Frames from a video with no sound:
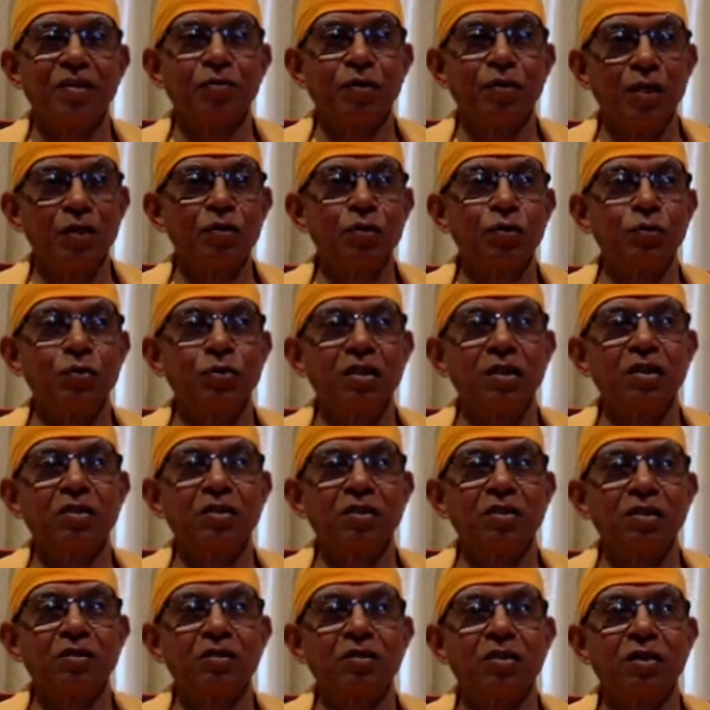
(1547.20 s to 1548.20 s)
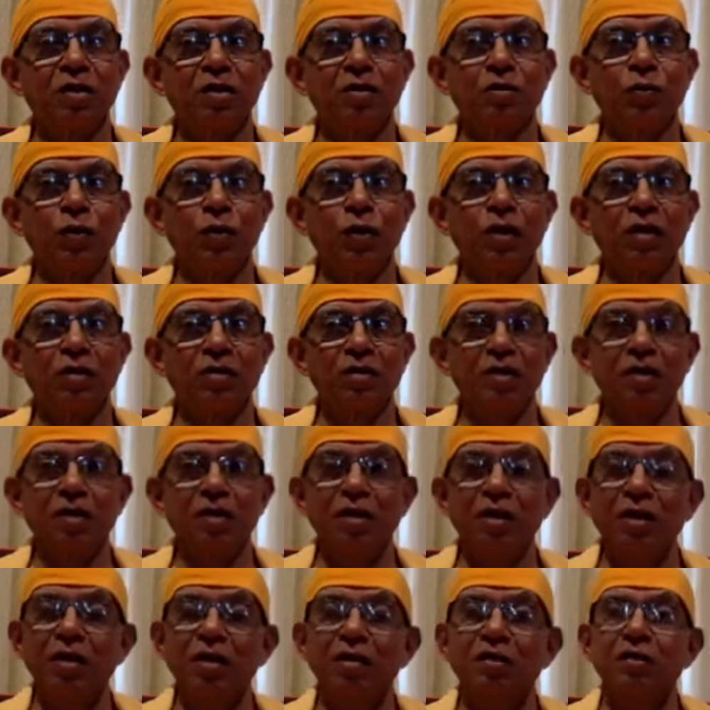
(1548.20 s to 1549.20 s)
The one who says did not know
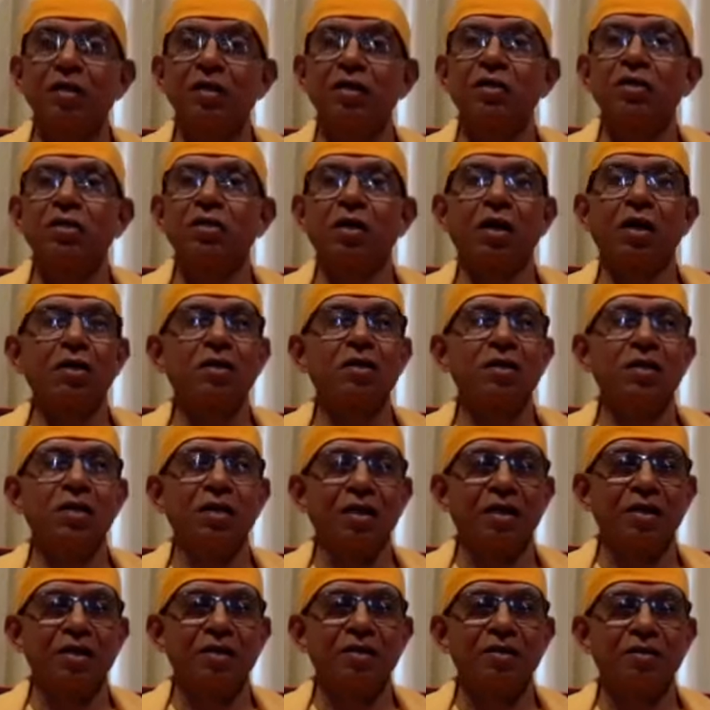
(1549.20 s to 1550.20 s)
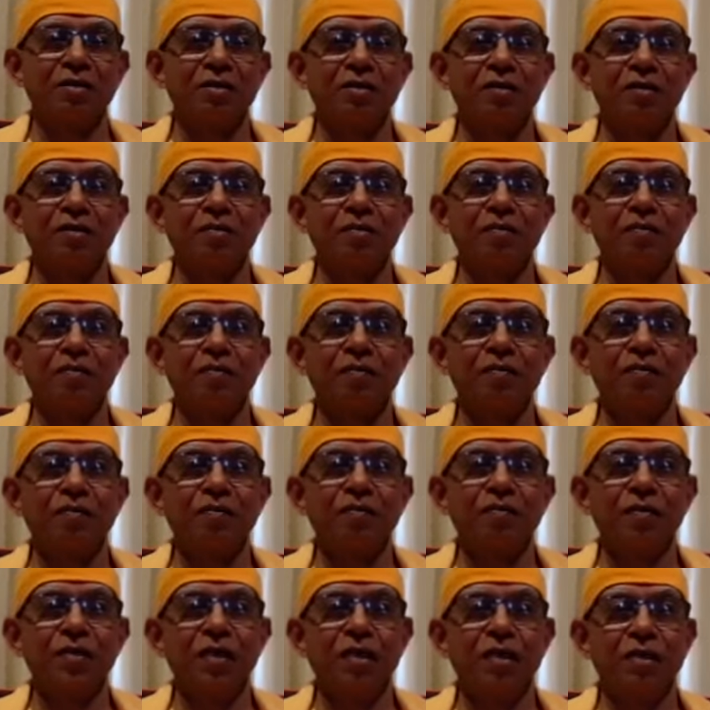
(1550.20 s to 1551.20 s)
anything, that sakshi,
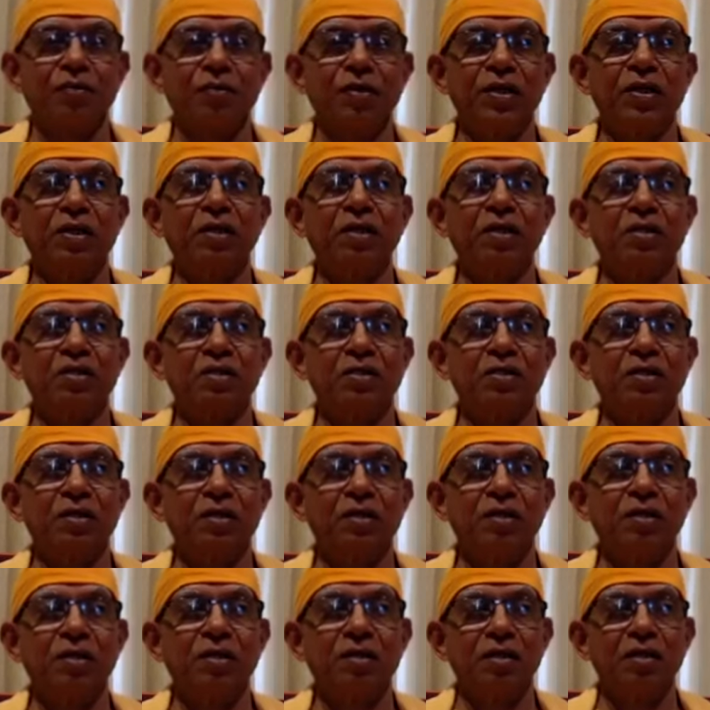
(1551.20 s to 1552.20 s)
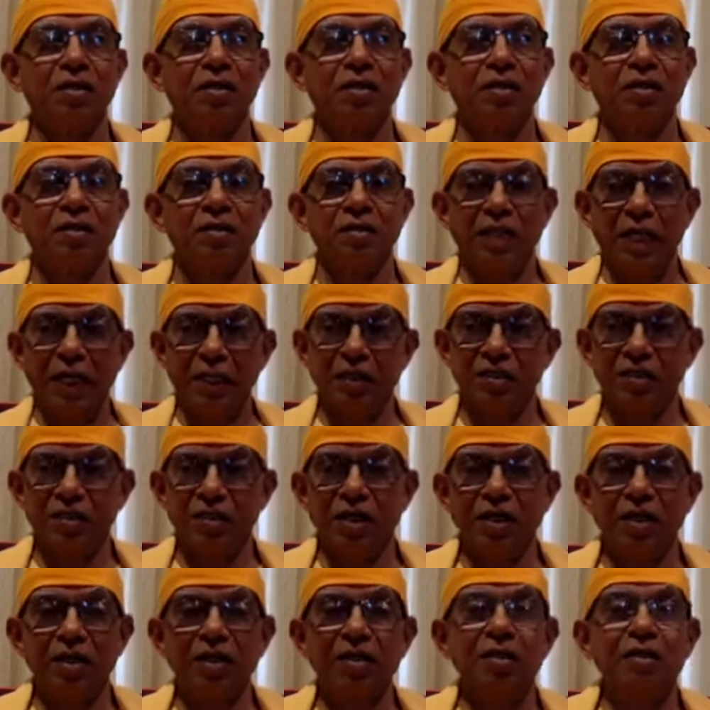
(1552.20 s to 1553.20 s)
that witness, that's
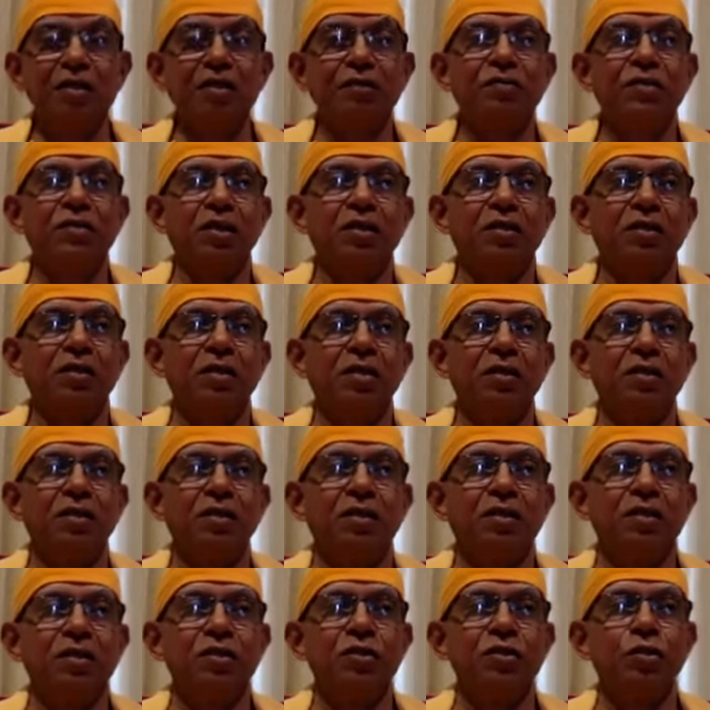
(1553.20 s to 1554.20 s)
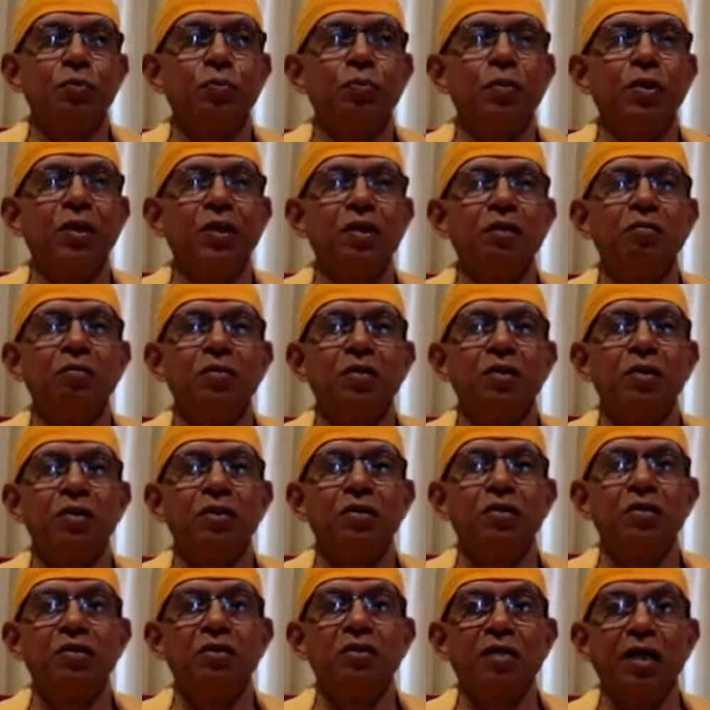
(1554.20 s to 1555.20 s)
a hint of that supreme
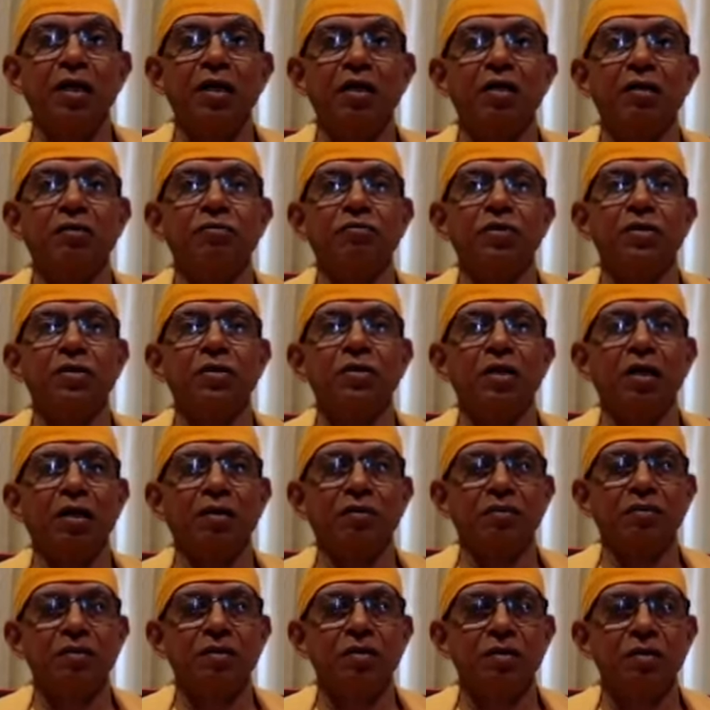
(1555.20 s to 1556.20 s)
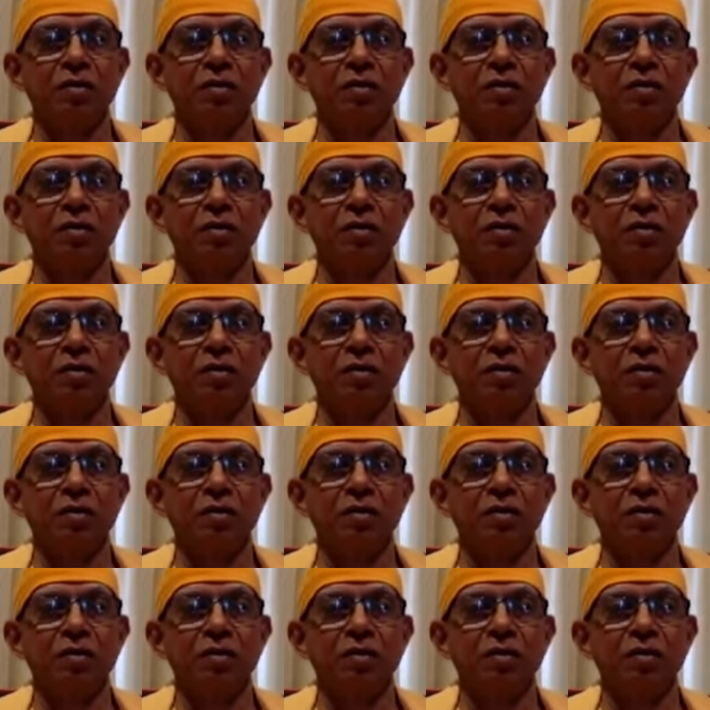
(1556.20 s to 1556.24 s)
state of oneself.